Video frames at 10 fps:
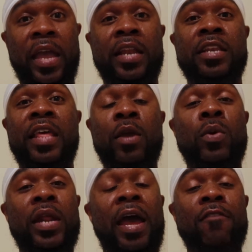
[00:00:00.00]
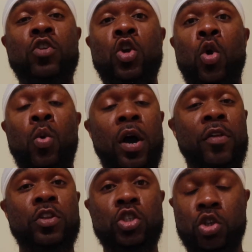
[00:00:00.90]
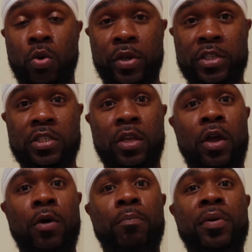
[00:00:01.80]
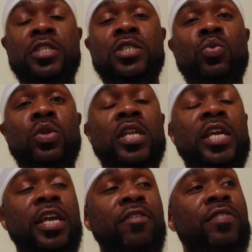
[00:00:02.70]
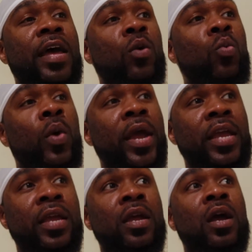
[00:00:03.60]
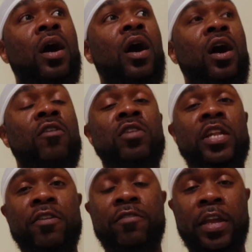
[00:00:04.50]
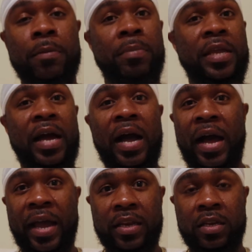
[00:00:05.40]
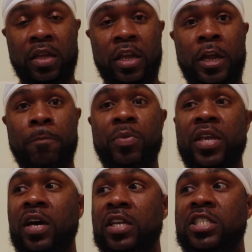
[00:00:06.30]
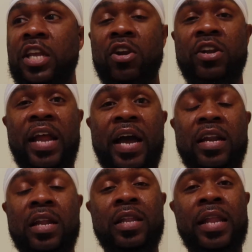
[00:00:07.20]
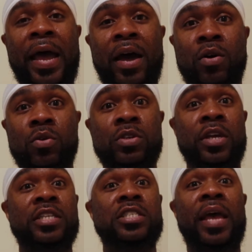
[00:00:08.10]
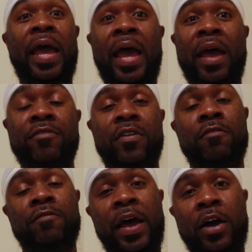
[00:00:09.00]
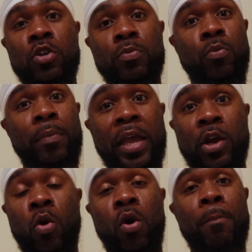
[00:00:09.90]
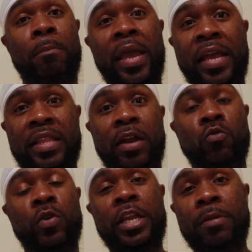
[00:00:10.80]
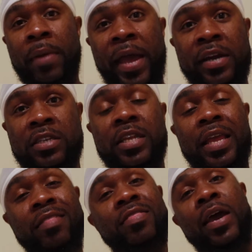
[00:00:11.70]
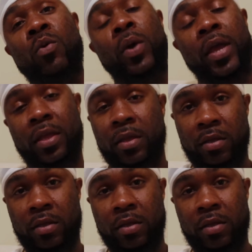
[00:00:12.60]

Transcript: And they would have no other choice but to leave that way of living behind, because they're not allowed to have a valuable man or a man that really matters in that way.